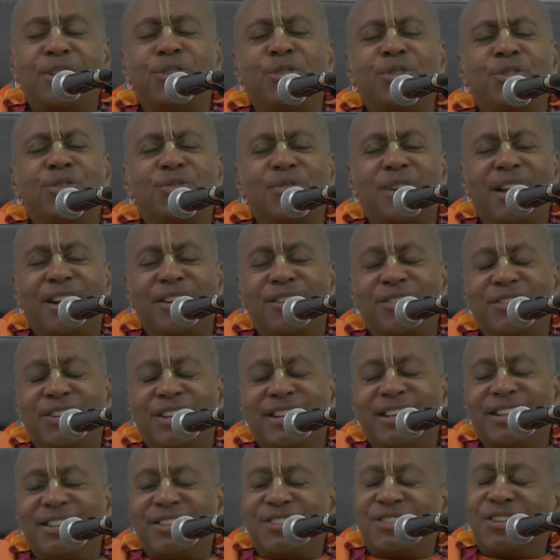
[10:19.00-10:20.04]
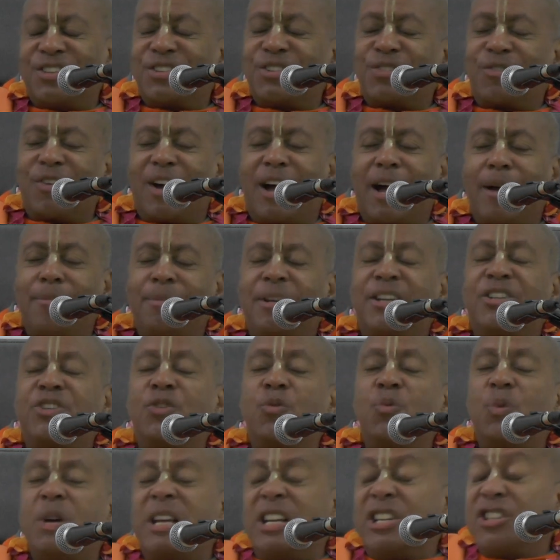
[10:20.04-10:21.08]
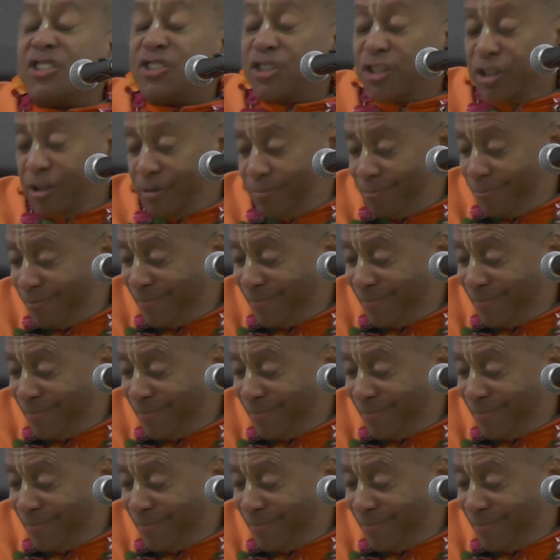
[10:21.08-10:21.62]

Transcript: illusory energy is described as a witch.